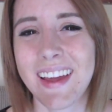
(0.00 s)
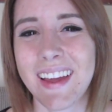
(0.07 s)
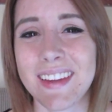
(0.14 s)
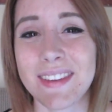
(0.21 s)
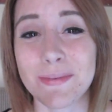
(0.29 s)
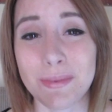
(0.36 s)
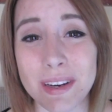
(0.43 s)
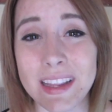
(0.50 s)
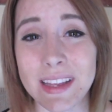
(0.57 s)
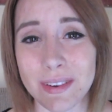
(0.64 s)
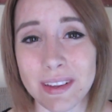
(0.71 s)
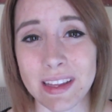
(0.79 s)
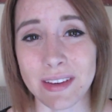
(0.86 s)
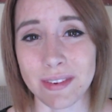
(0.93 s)
It really,
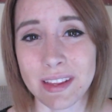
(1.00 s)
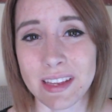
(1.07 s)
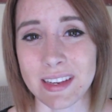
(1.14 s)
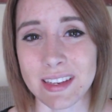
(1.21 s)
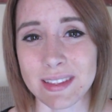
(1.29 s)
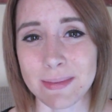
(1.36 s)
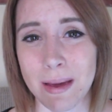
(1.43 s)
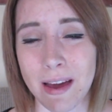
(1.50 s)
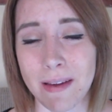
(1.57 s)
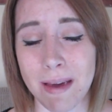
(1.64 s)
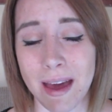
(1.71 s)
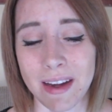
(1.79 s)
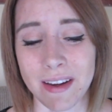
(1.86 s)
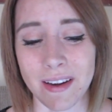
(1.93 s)
really, really does
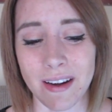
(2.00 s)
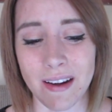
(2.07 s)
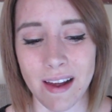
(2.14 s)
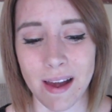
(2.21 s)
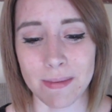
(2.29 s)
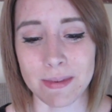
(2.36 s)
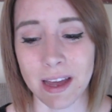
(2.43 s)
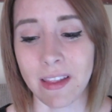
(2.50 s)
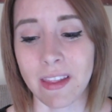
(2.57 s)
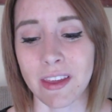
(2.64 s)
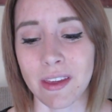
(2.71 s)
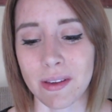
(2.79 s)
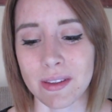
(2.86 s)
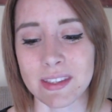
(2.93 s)
matter. I'm
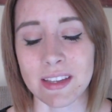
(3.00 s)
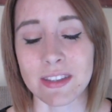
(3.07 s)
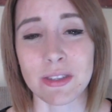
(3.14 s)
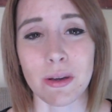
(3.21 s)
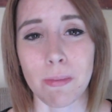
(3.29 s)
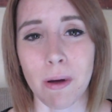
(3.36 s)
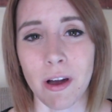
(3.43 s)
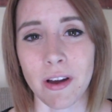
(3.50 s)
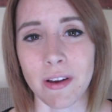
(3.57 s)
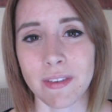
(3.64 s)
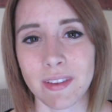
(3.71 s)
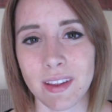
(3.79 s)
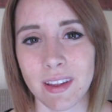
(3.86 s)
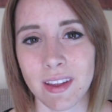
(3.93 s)
telling you, it sets you
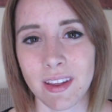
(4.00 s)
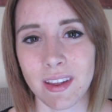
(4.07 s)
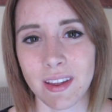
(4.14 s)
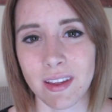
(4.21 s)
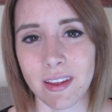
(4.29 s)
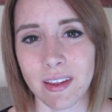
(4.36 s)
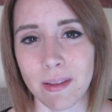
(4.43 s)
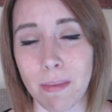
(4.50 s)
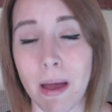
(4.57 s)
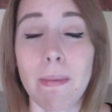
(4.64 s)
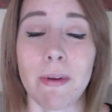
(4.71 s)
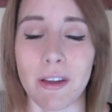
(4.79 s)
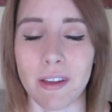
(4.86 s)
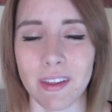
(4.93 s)
apart. In my
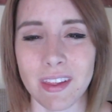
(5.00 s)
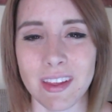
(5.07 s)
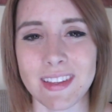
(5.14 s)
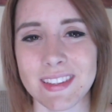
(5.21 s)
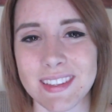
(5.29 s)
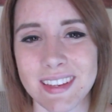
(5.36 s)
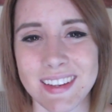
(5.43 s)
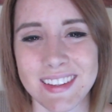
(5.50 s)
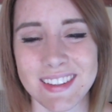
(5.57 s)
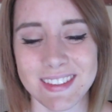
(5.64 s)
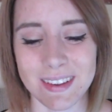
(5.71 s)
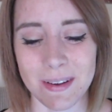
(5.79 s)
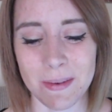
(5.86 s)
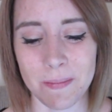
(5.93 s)
book, at least.
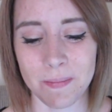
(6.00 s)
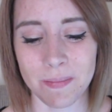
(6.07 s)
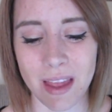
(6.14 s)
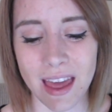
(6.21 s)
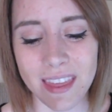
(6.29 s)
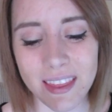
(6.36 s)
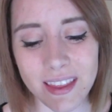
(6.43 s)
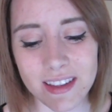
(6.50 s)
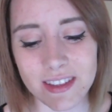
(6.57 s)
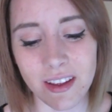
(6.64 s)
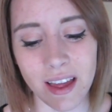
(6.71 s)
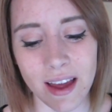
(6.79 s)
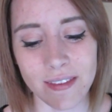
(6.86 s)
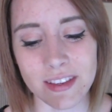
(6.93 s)
So I think that's
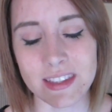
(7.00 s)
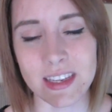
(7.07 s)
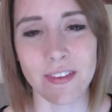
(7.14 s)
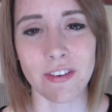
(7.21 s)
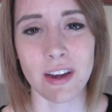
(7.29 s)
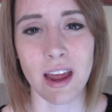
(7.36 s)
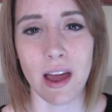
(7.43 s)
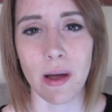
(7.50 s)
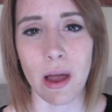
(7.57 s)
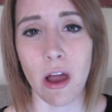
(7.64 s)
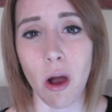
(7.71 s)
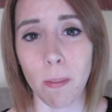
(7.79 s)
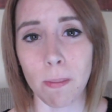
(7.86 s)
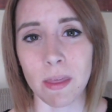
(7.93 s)
all I have to say for now. I
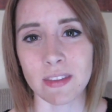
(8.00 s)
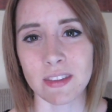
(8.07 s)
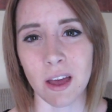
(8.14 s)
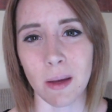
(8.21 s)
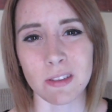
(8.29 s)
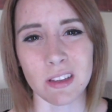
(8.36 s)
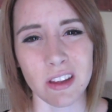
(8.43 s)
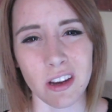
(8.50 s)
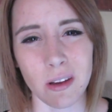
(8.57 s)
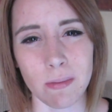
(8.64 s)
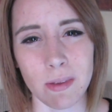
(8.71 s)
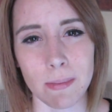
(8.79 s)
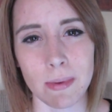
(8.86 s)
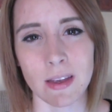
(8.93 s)
hope this helped a little
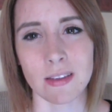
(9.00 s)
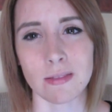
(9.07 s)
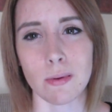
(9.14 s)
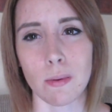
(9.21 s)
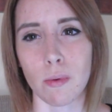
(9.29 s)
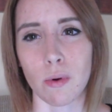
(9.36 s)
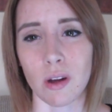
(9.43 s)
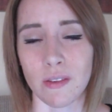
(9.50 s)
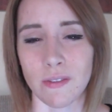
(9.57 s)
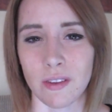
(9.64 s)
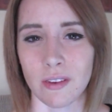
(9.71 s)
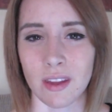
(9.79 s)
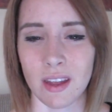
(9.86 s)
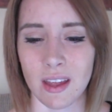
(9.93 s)
bit because people were
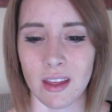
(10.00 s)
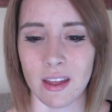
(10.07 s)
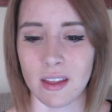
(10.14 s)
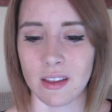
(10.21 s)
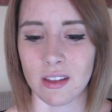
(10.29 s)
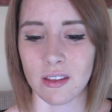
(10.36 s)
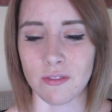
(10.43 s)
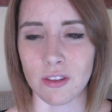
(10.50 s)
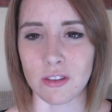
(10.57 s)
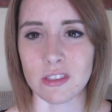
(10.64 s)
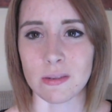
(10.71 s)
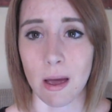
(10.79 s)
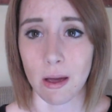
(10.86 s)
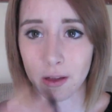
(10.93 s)
even
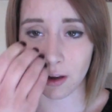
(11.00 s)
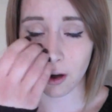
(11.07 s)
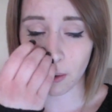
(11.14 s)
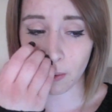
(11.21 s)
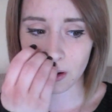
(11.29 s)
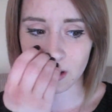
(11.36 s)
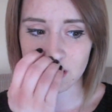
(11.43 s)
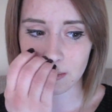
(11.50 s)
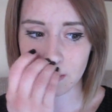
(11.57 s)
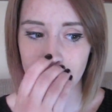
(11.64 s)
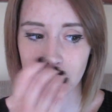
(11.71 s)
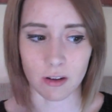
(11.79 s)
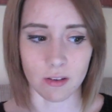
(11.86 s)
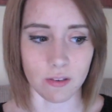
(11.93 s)
confused about, you know, what is a
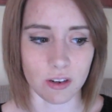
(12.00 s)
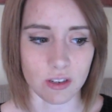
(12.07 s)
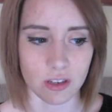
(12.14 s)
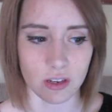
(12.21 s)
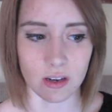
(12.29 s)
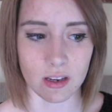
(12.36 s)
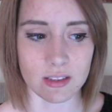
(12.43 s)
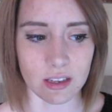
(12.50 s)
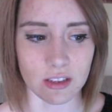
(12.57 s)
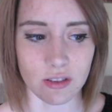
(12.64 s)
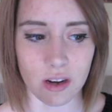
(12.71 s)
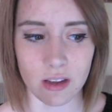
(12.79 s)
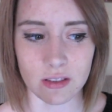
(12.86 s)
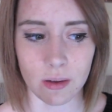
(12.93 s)
mirrored version,
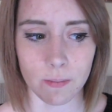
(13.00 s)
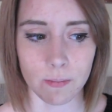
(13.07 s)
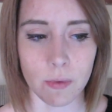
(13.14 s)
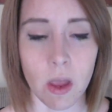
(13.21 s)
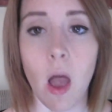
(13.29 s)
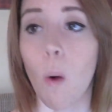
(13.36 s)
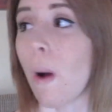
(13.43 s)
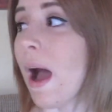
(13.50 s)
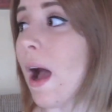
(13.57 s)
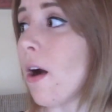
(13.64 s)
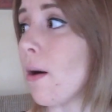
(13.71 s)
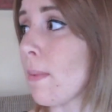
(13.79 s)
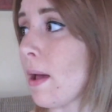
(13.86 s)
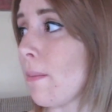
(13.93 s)
etc. So,
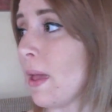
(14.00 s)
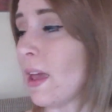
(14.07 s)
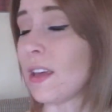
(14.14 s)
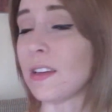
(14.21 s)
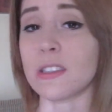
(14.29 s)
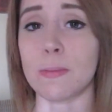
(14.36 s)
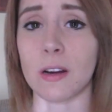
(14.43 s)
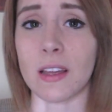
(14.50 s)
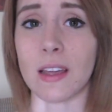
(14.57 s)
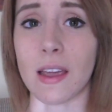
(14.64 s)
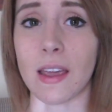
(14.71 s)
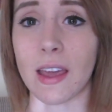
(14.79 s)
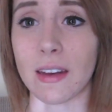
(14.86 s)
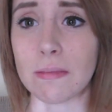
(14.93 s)
wow, my bacon's burning
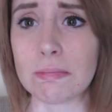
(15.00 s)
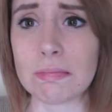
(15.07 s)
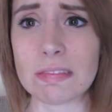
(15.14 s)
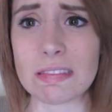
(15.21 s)
again.